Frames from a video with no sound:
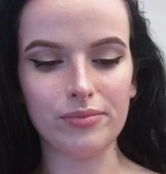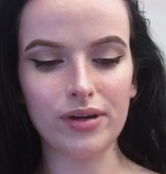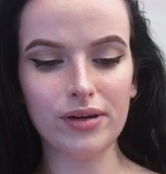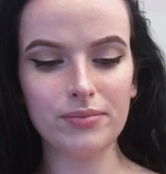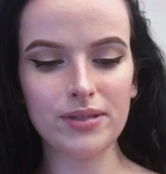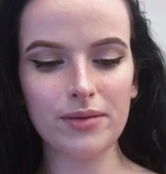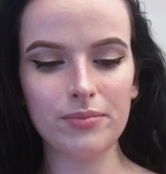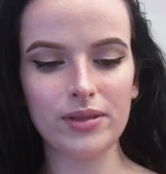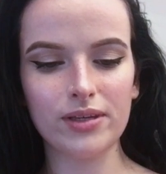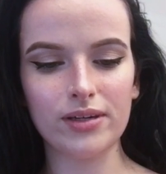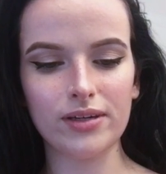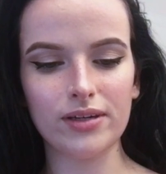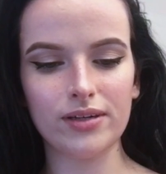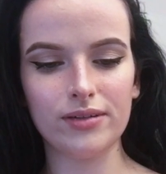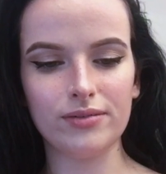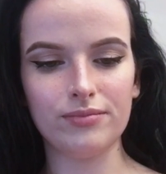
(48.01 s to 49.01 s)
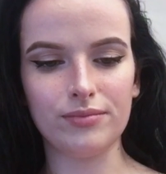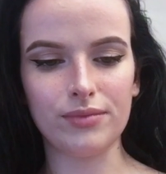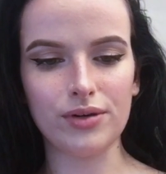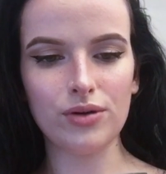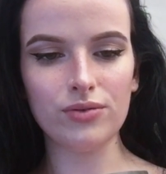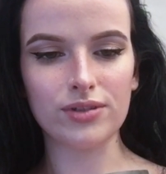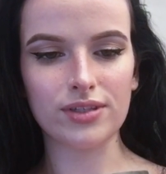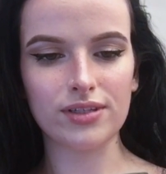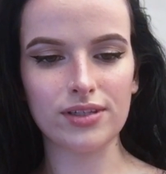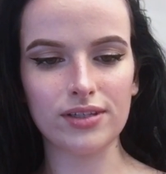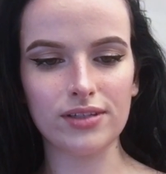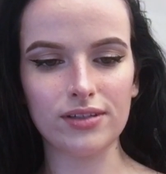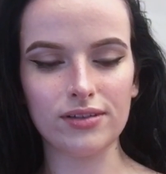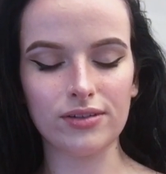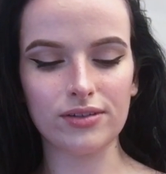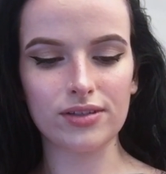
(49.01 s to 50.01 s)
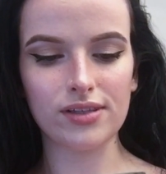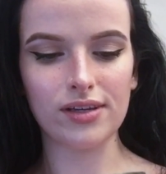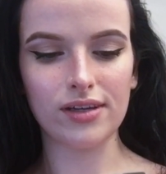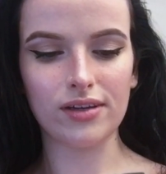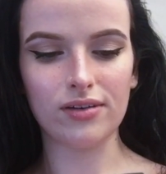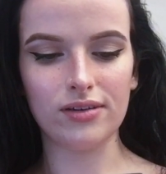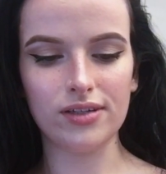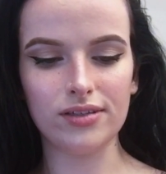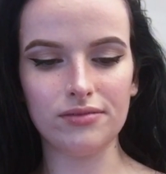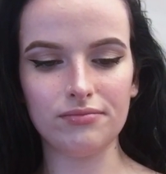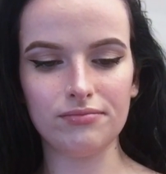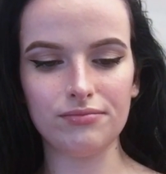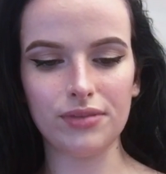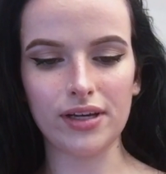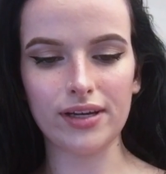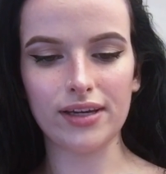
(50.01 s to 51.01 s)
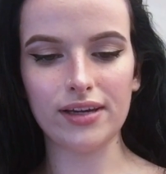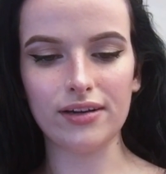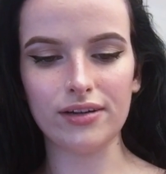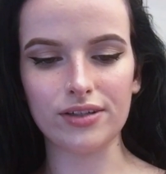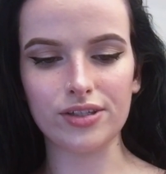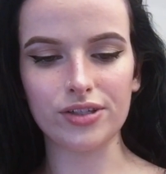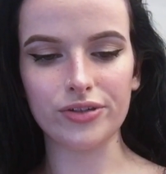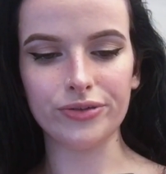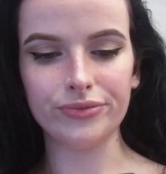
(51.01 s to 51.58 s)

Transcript: pops up the most, it looks like, on black hair, so